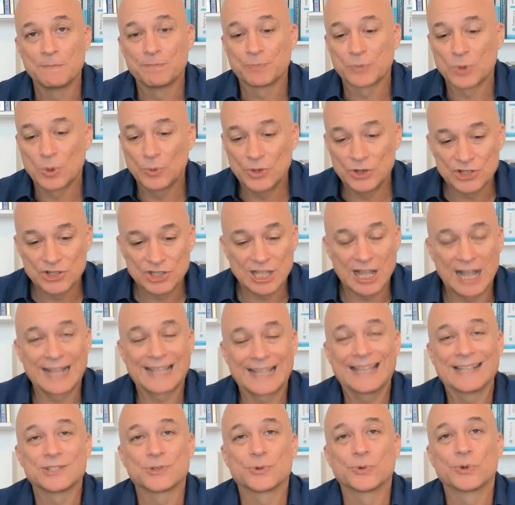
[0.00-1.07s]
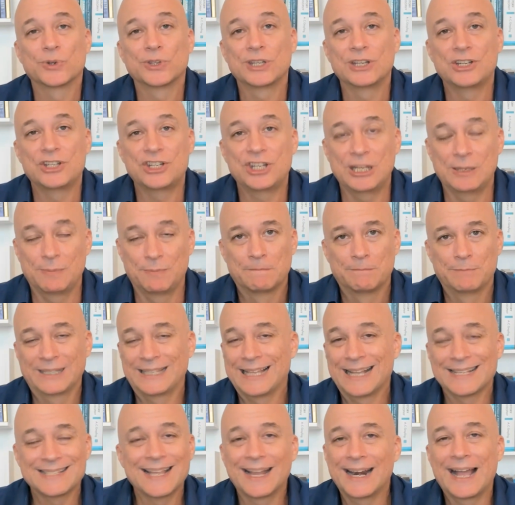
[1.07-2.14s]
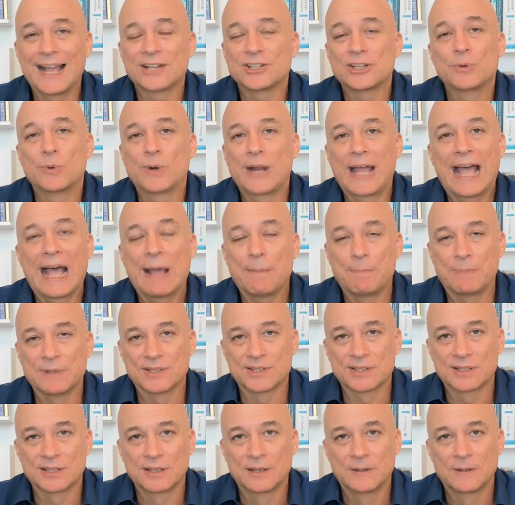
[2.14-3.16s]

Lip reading: when their stock gets really cheap. But that's not actually what happens,